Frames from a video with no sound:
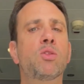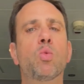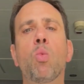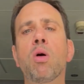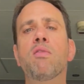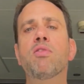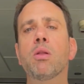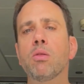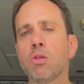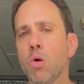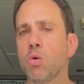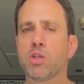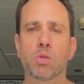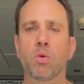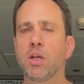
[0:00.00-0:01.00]
one of the
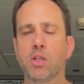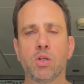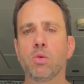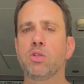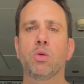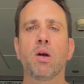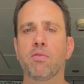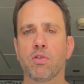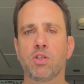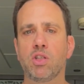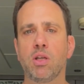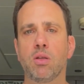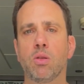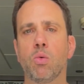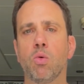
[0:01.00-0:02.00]
lowest ratios you ever
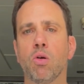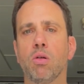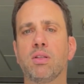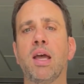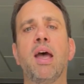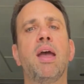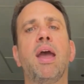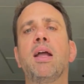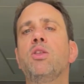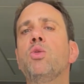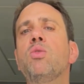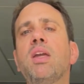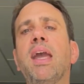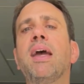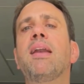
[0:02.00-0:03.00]
see in the world, and
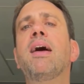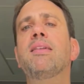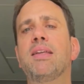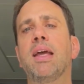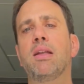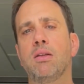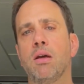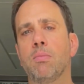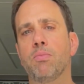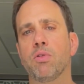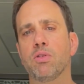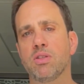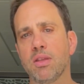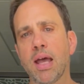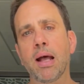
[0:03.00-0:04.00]
you cannot get
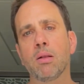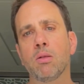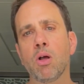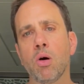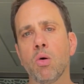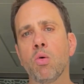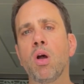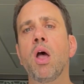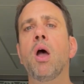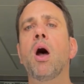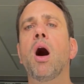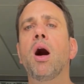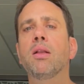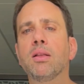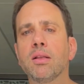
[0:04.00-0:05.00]
numbers that low
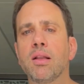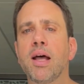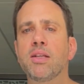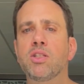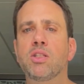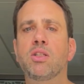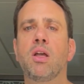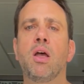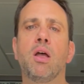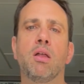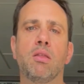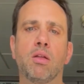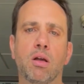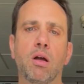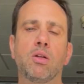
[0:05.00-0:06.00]
unless
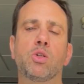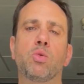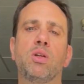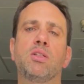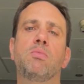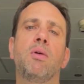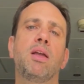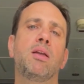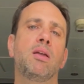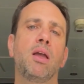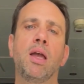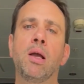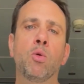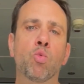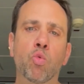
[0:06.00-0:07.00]
the country is
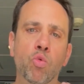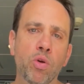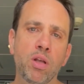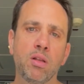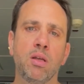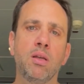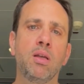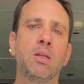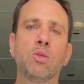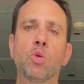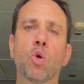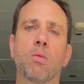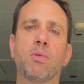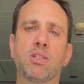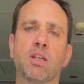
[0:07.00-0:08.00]
making a really
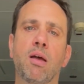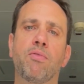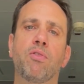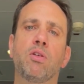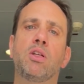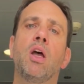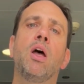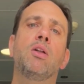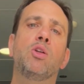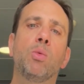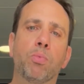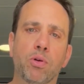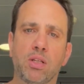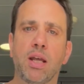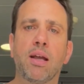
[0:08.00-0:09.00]
enormous effort to
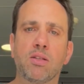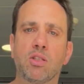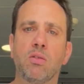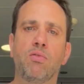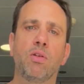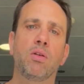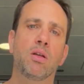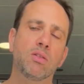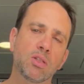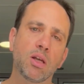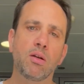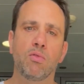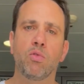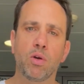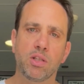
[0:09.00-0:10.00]
protect civilians
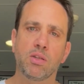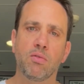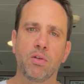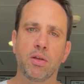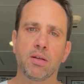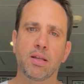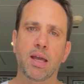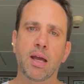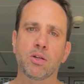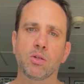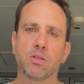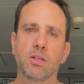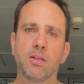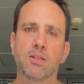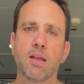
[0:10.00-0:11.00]
and avoid civilian
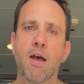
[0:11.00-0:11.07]
casualties.